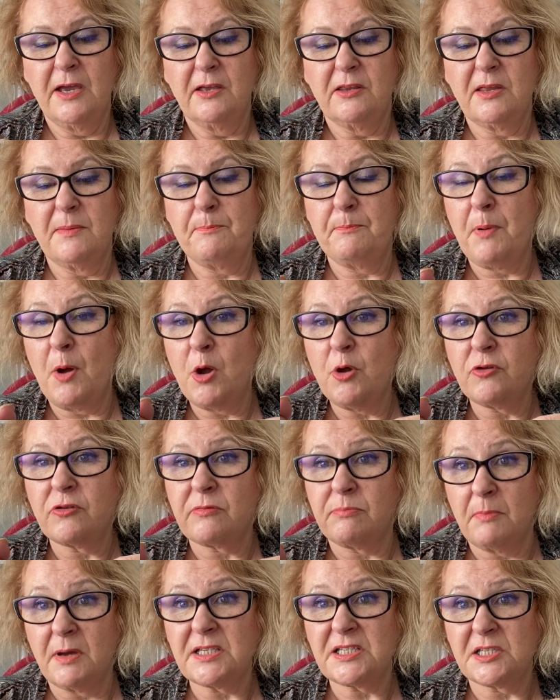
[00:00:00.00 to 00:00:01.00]
They both
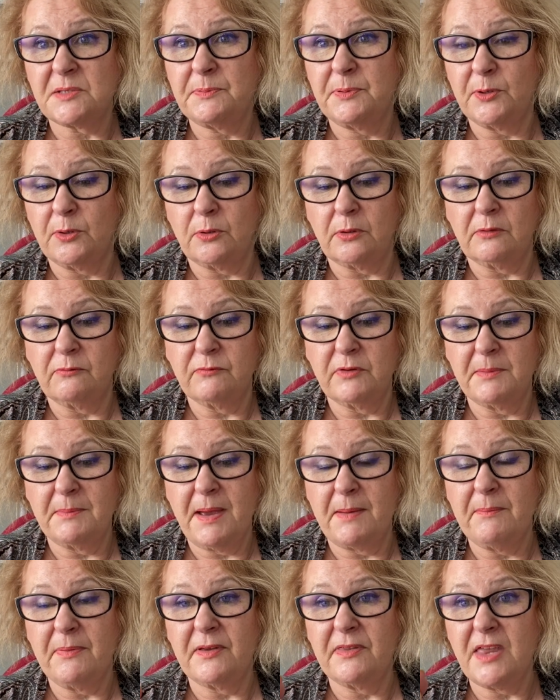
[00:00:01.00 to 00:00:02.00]
must pull.
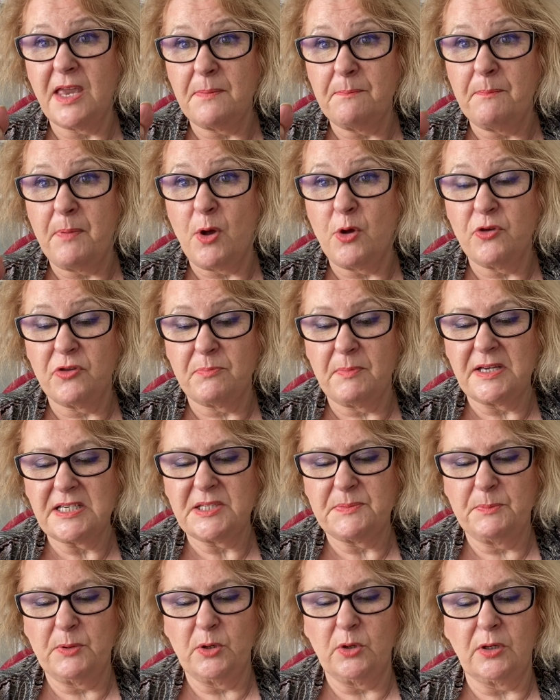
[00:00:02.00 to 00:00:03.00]
Remember, they both
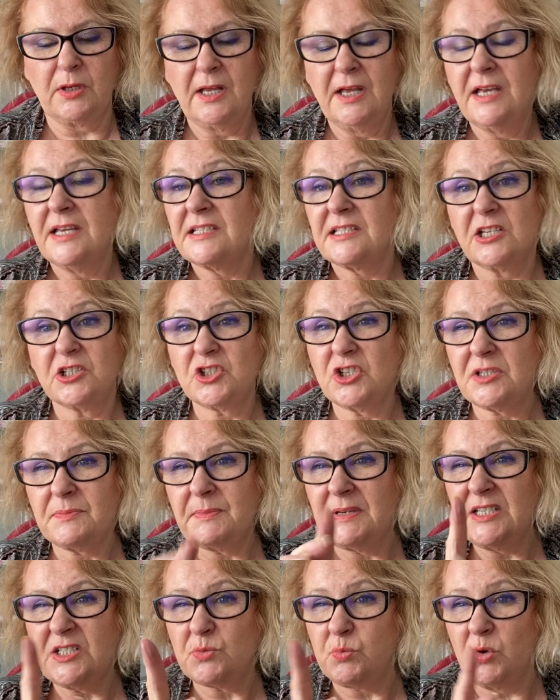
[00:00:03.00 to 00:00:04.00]
must pull. So it just
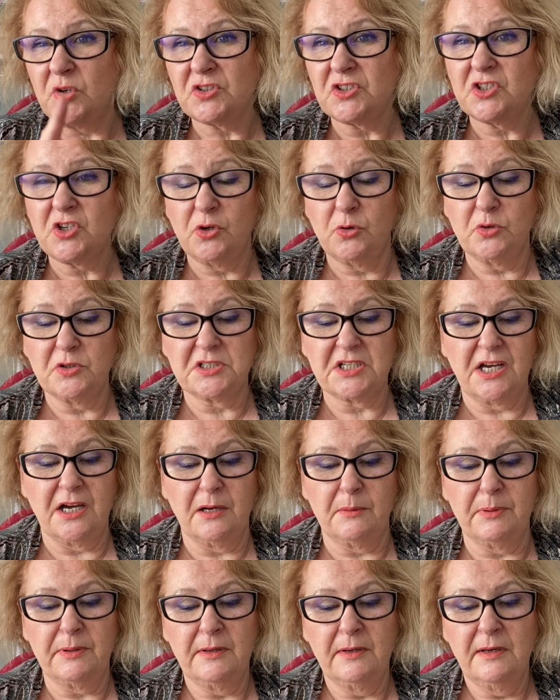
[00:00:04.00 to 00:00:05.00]
means one's caught
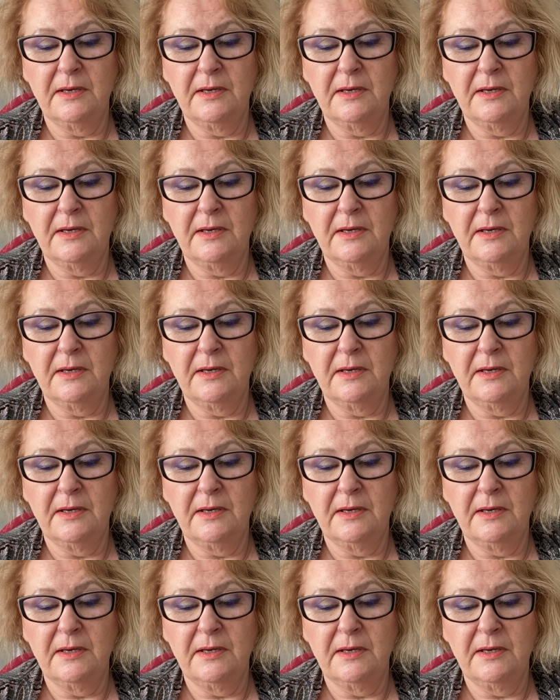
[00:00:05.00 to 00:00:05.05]
up.